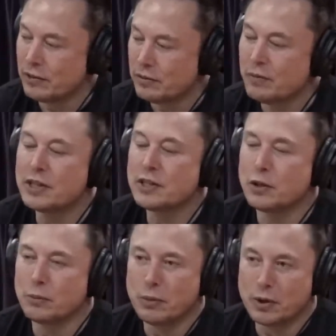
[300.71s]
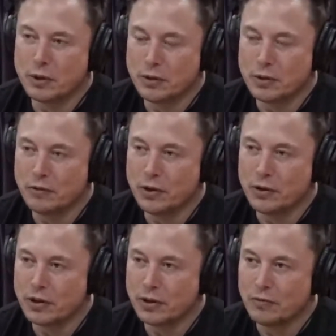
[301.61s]
basically your computer
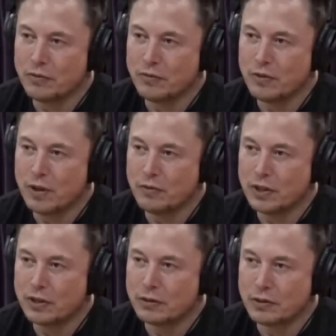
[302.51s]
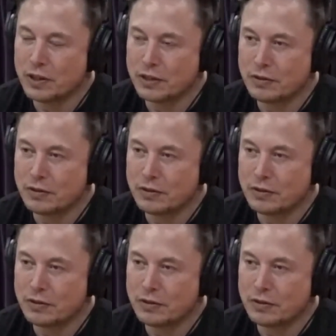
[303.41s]
could do things a